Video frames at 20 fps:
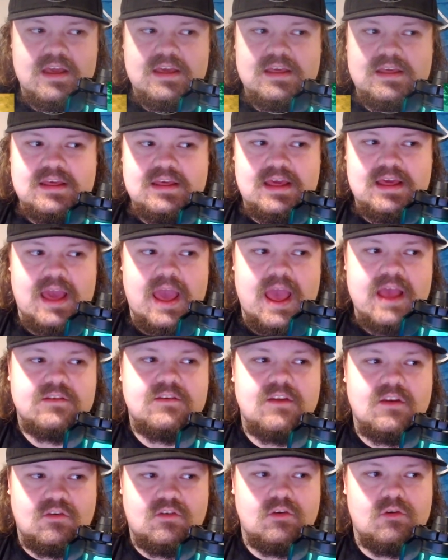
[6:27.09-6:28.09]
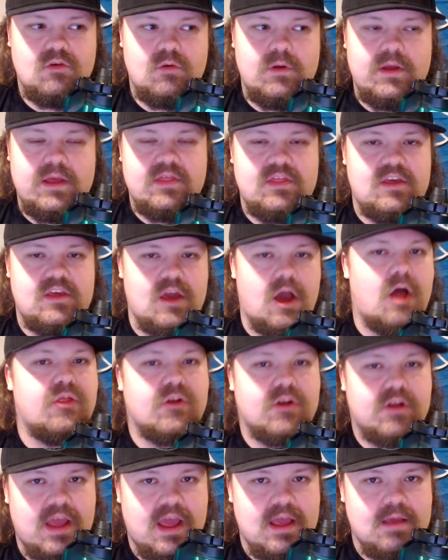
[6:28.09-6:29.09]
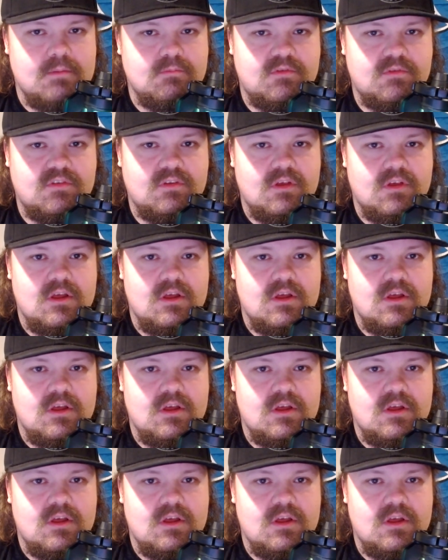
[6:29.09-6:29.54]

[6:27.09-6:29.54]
he had to do in the other games.